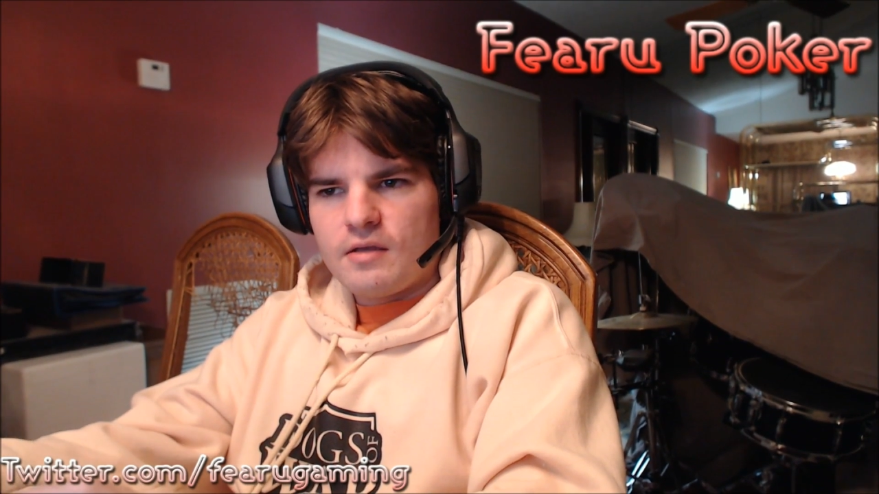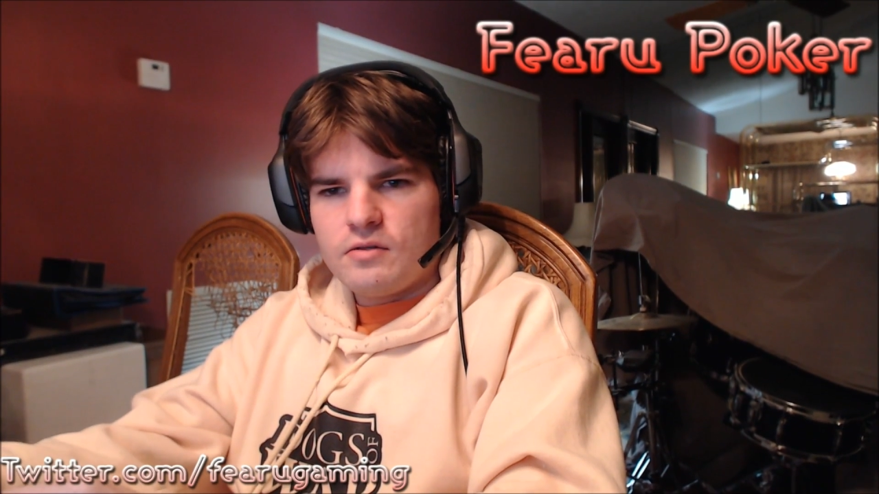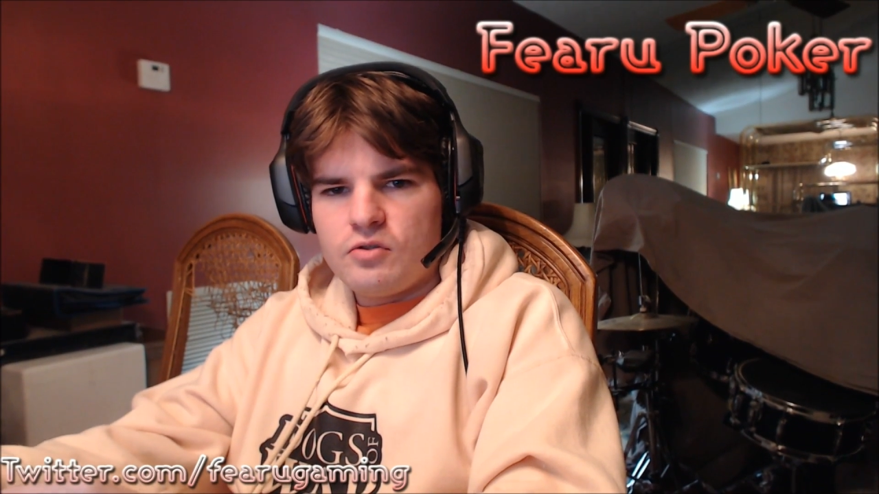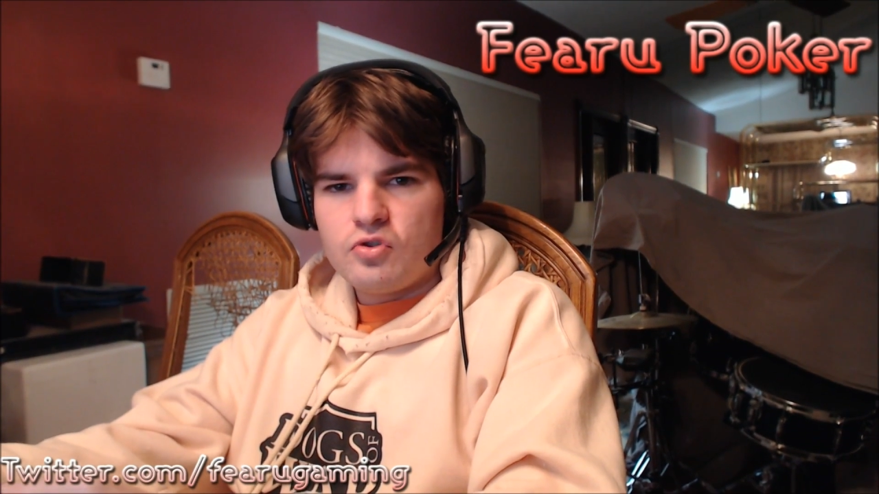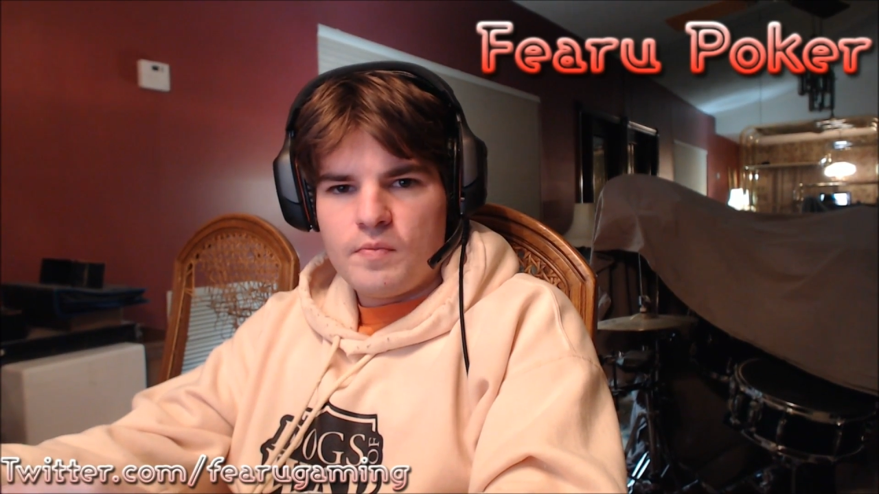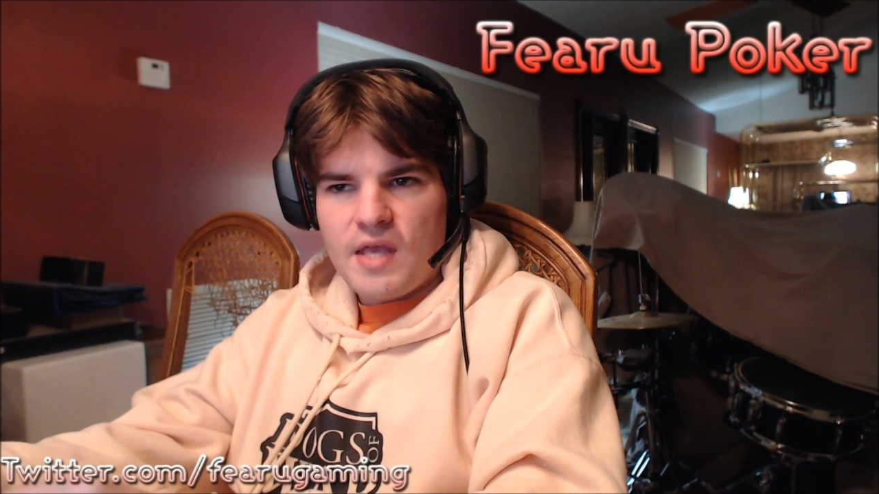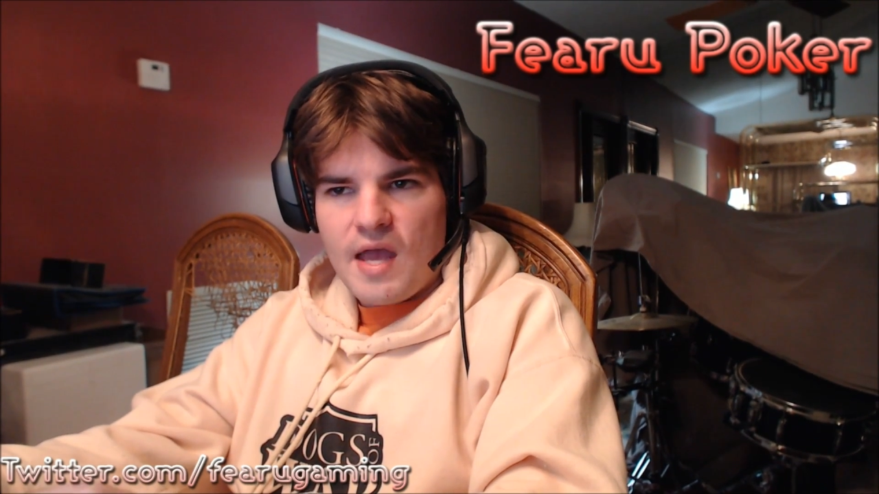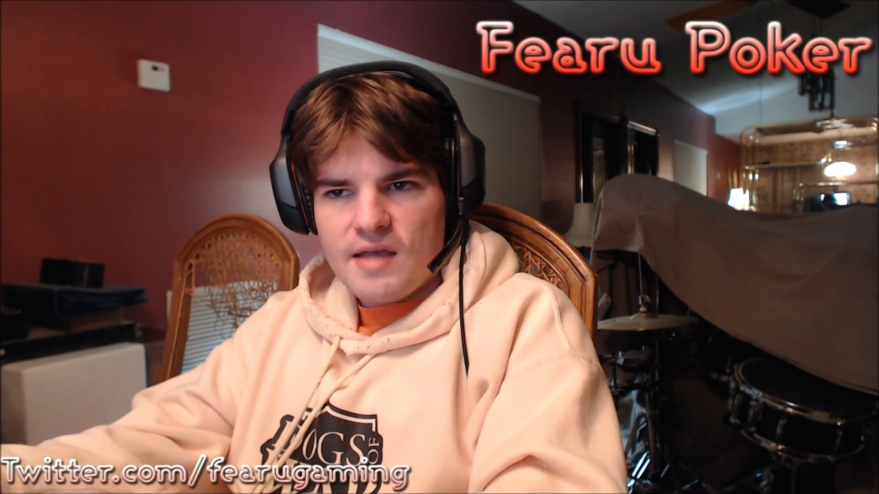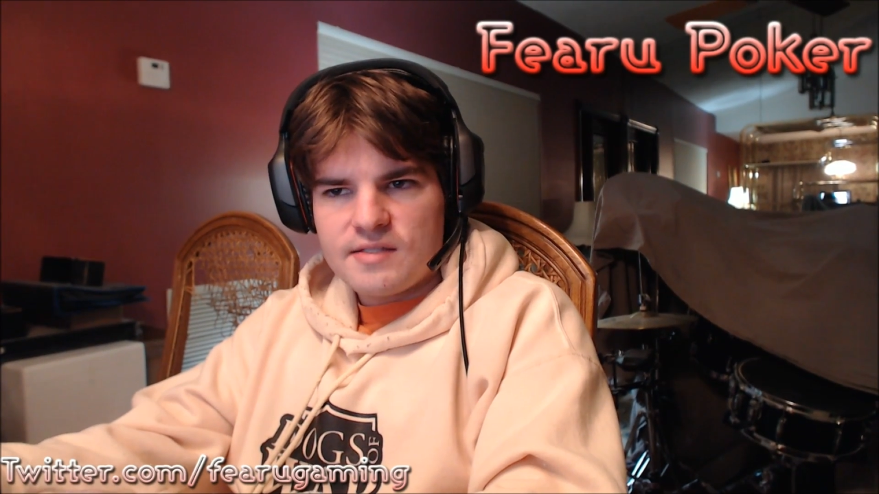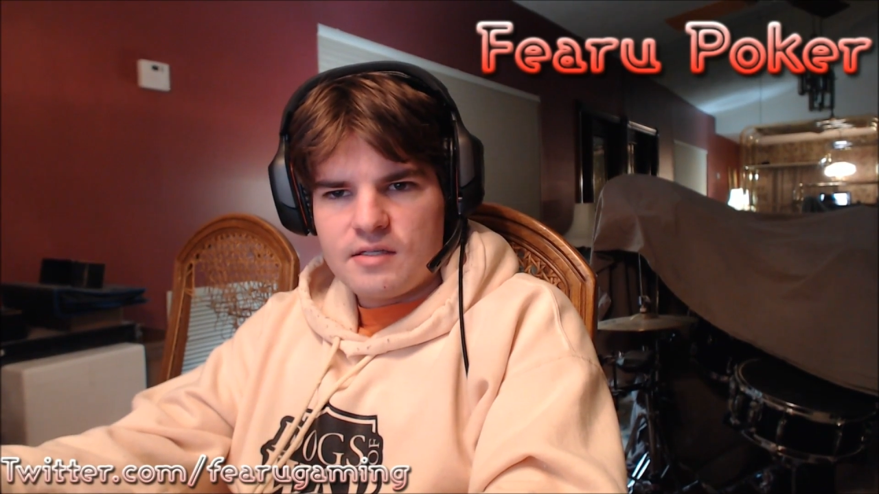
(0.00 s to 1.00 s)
you should be asking